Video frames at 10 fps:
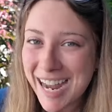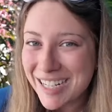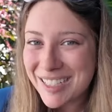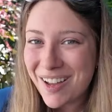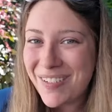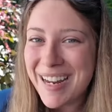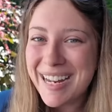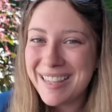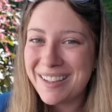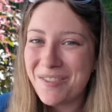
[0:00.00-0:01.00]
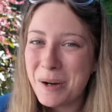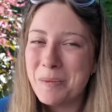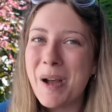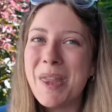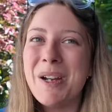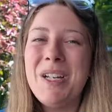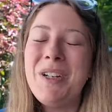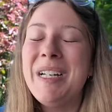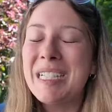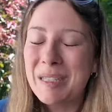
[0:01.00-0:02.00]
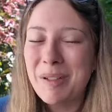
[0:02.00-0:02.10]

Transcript: catch them in the warm weather. You can get some